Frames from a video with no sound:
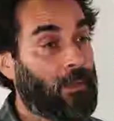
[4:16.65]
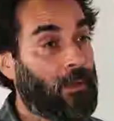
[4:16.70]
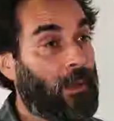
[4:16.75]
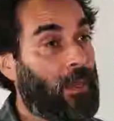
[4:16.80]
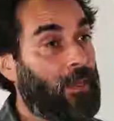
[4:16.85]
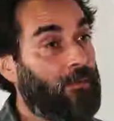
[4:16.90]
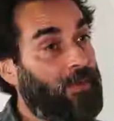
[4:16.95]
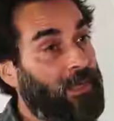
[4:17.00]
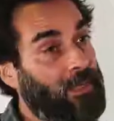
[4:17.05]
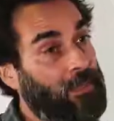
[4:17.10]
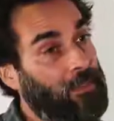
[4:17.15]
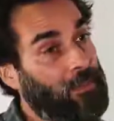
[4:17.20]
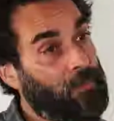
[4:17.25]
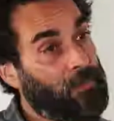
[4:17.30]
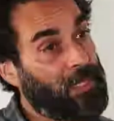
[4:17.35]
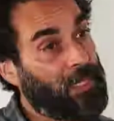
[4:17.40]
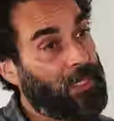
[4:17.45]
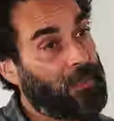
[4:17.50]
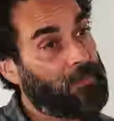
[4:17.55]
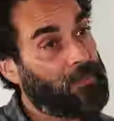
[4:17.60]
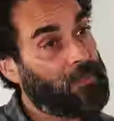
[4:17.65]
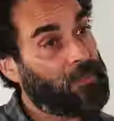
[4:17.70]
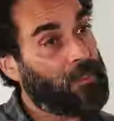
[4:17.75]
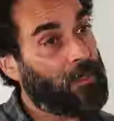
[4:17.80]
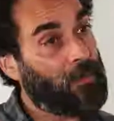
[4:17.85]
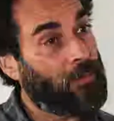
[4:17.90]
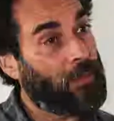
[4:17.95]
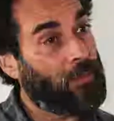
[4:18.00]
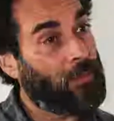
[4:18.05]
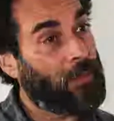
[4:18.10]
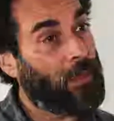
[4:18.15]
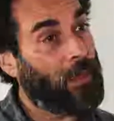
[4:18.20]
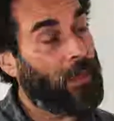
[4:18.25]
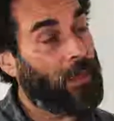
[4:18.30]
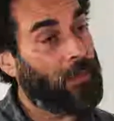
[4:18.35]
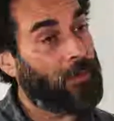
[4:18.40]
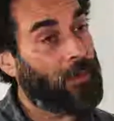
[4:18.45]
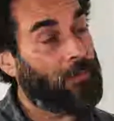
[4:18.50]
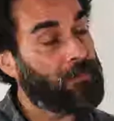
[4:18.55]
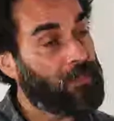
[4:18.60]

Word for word: Oh, I've had it's become so uh,